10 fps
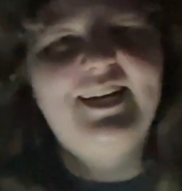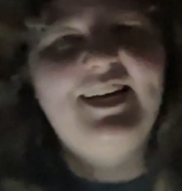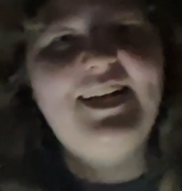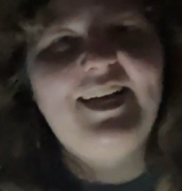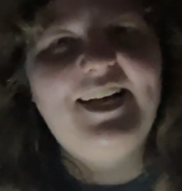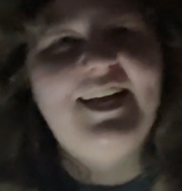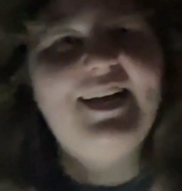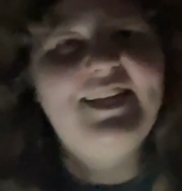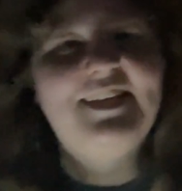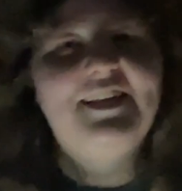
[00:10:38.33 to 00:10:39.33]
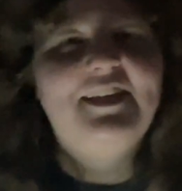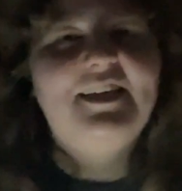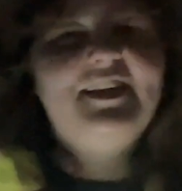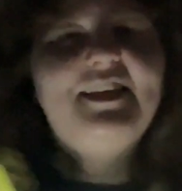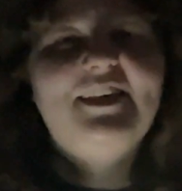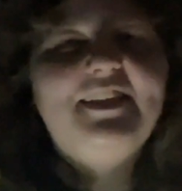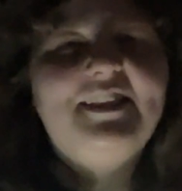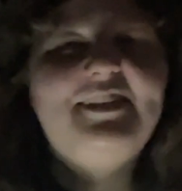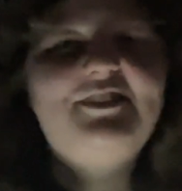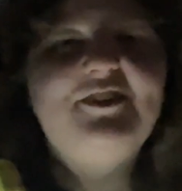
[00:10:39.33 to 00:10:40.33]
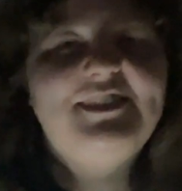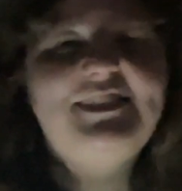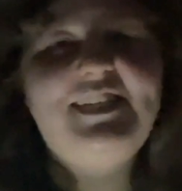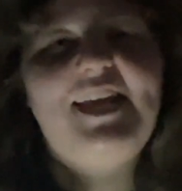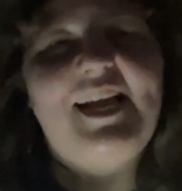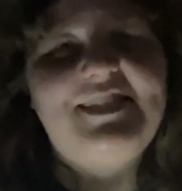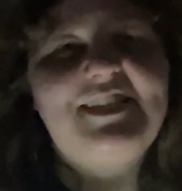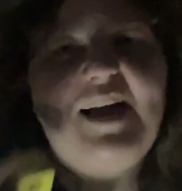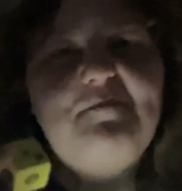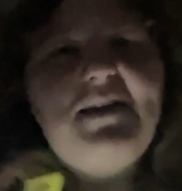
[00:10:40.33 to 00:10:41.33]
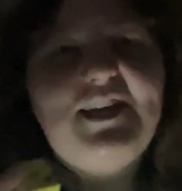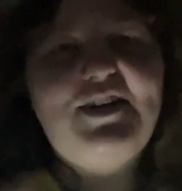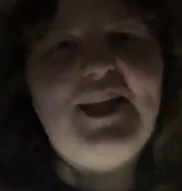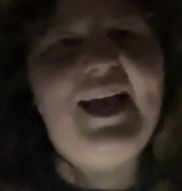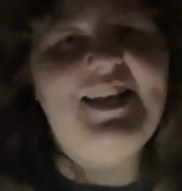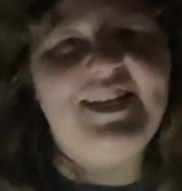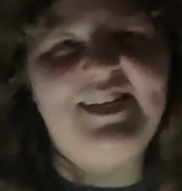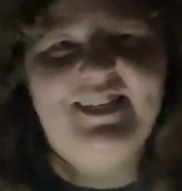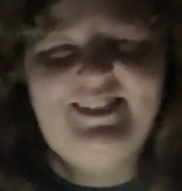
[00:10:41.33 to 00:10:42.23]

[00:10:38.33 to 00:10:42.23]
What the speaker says: Aw, the trusty dice got me a good ending.